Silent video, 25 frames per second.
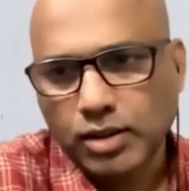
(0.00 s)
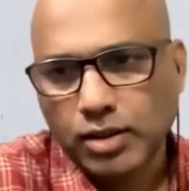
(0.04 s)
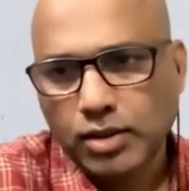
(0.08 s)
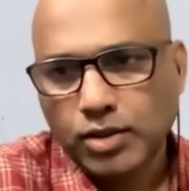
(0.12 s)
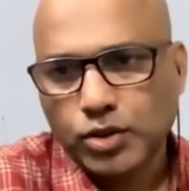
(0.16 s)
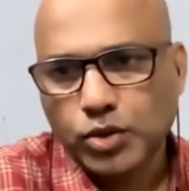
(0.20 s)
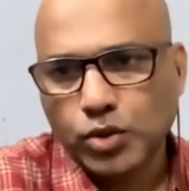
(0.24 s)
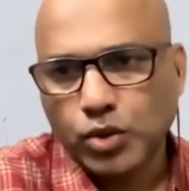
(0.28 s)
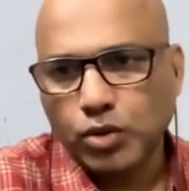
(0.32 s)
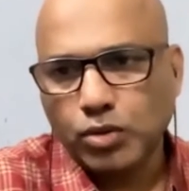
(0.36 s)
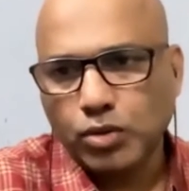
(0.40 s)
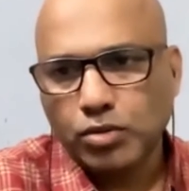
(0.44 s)

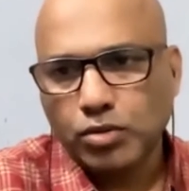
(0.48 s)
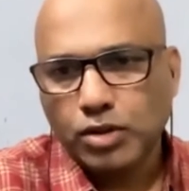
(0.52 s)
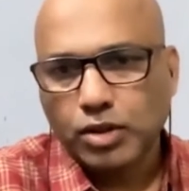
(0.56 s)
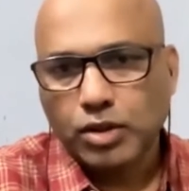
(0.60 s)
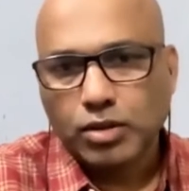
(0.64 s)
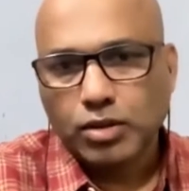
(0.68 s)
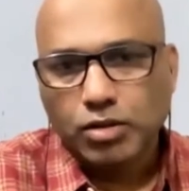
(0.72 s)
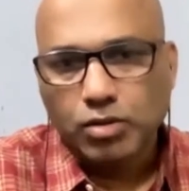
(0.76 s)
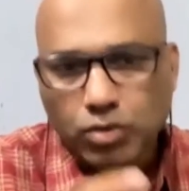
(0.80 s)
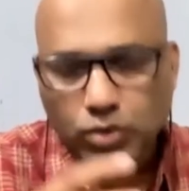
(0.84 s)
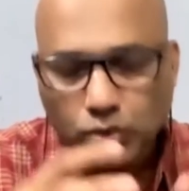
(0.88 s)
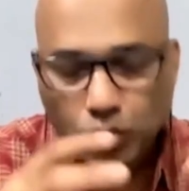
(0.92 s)
So
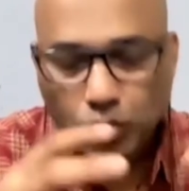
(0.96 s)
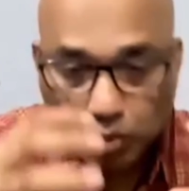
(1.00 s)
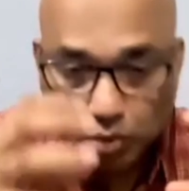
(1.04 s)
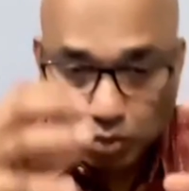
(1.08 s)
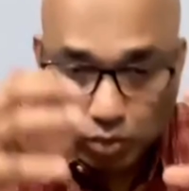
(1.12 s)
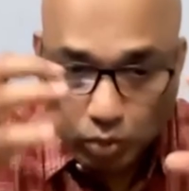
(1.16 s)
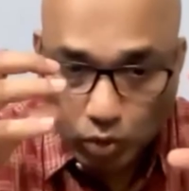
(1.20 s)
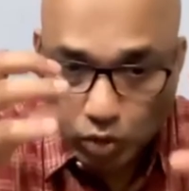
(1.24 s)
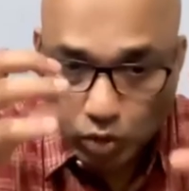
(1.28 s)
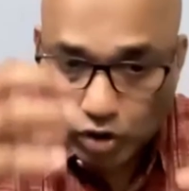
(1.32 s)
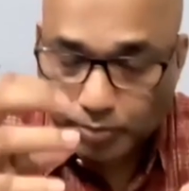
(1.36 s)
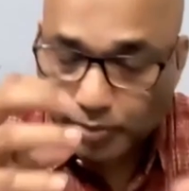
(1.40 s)

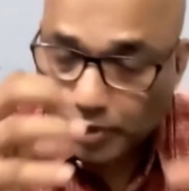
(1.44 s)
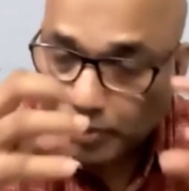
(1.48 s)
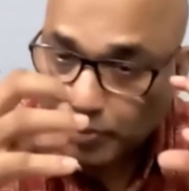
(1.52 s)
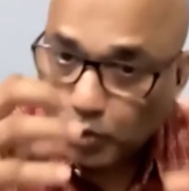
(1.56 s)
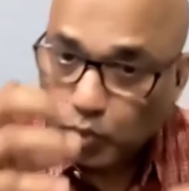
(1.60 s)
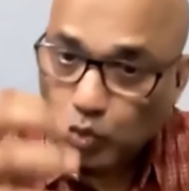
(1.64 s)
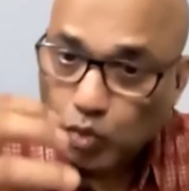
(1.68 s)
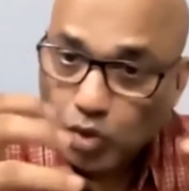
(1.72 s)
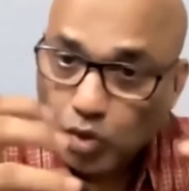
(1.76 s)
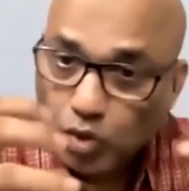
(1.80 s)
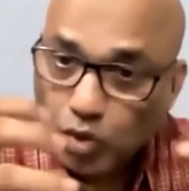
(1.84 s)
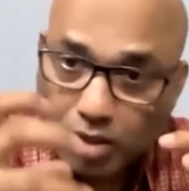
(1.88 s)
those
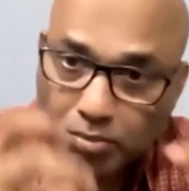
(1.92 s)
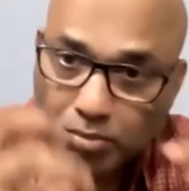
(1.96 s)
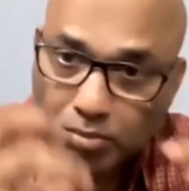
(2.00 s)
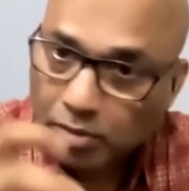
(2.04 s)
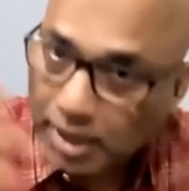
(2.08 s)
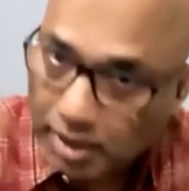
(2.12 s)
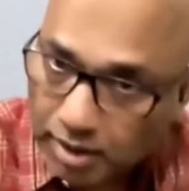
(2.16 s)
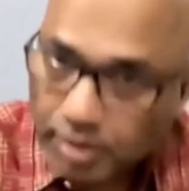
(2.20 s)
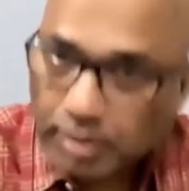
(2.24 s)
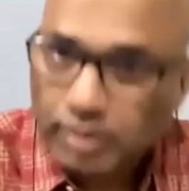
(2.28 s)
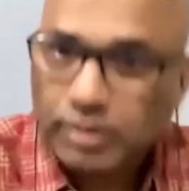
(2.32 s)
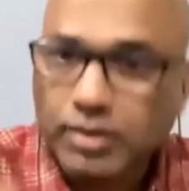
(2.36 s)
people who are
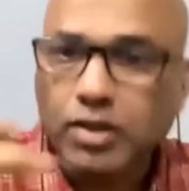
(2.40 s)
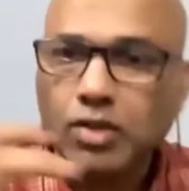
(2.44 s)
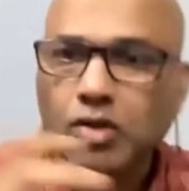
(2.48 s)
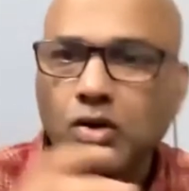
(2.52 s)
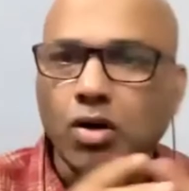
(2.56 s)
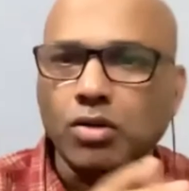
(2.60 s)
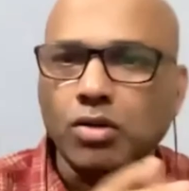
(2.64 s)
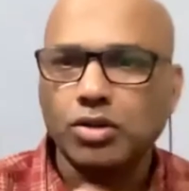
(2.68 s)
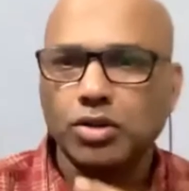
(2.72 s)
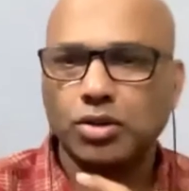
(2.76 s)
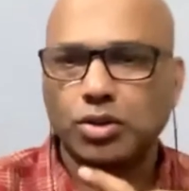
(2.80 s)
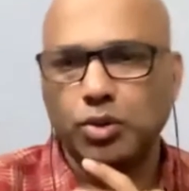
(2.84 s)
making the
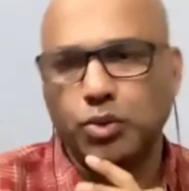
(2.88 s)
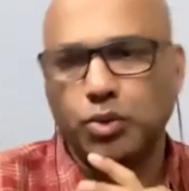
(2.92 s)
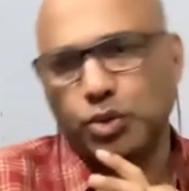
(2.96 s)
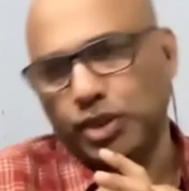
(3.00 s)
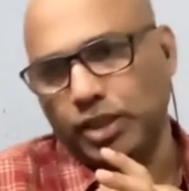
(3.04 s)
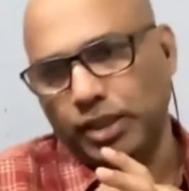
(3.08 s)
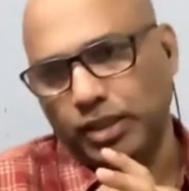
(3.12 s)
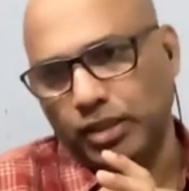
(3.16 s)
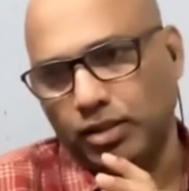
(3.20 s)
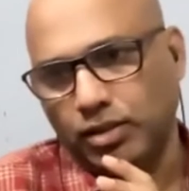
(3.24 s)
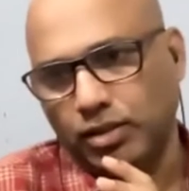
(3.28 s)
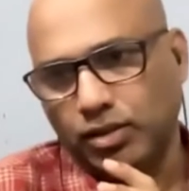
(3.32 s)

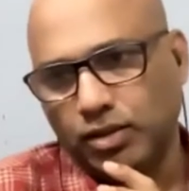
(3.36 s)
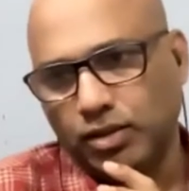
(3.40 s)
constitution,